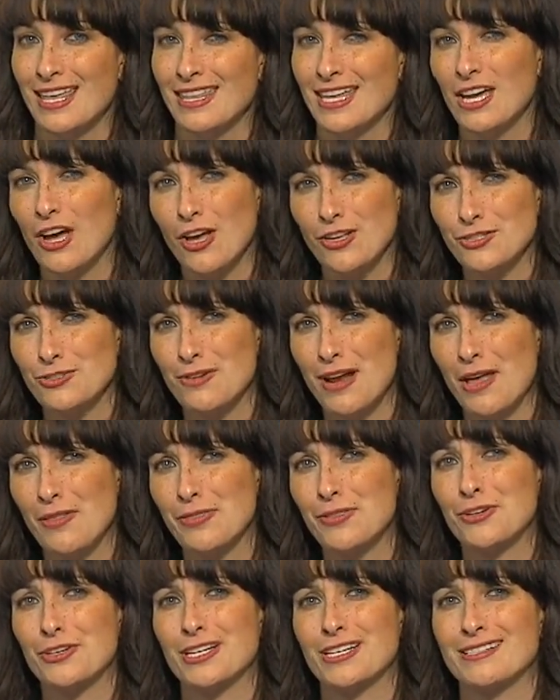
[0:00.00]
They cost around
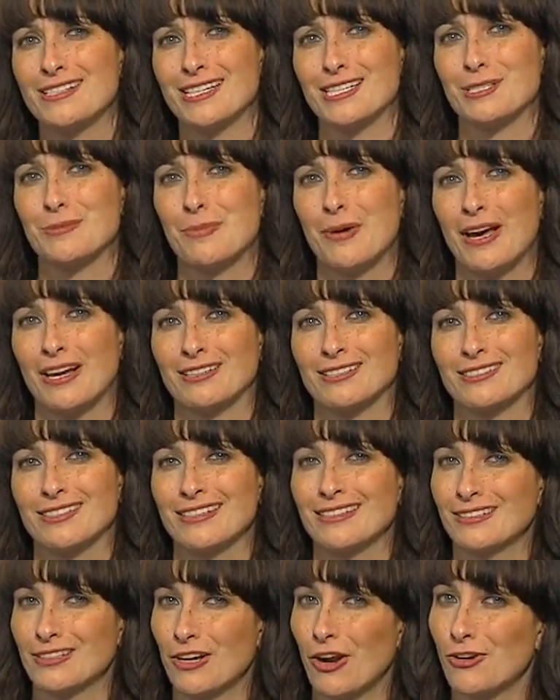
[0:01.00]
36 bucks
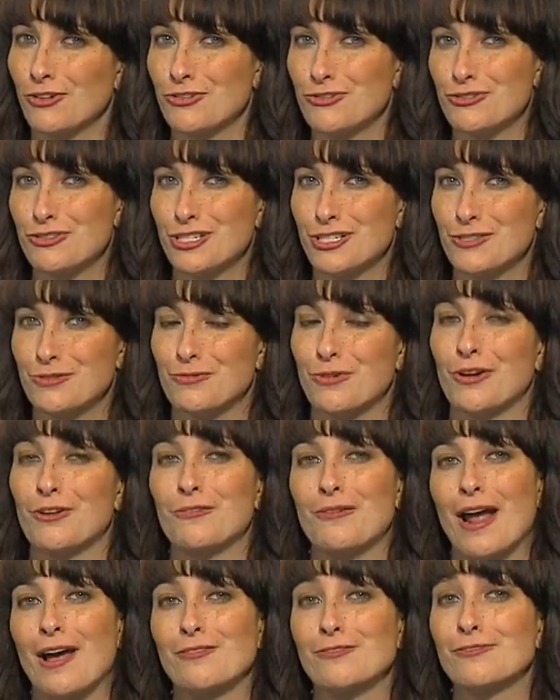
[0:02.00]
and cartridges run
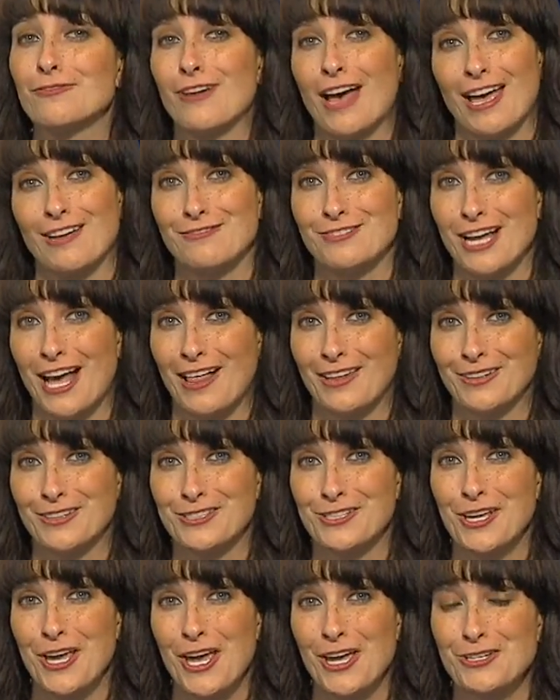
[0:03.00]
around $5.